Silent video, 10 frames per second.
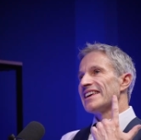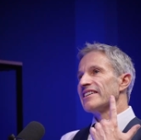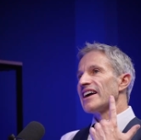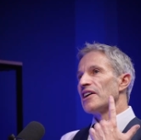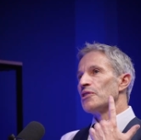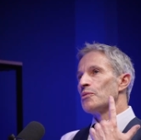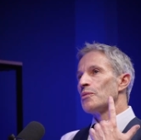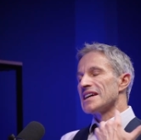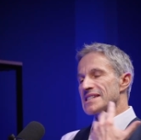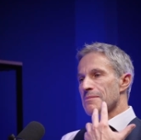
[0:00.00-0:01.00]
I let you go,
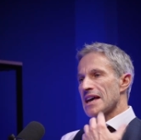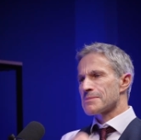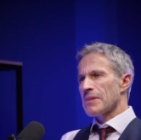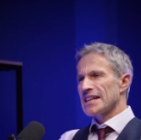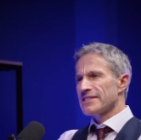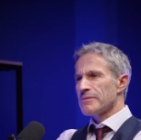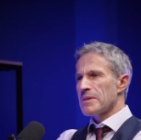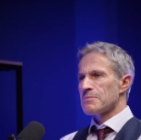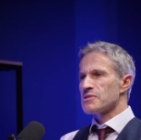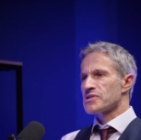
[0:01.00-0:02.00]
where's the best place for
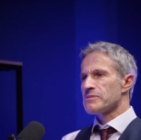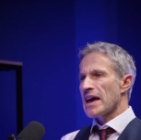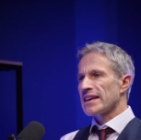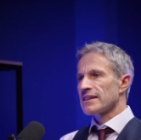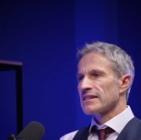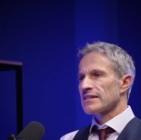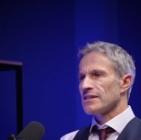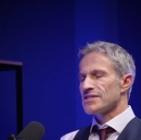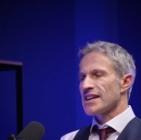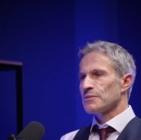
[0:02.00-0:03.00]
people to make
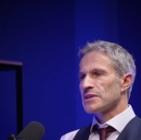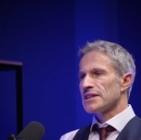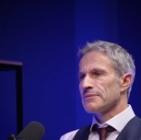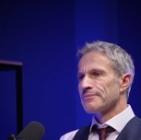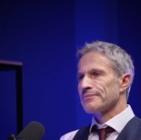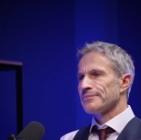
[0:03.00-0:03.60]
contact with you?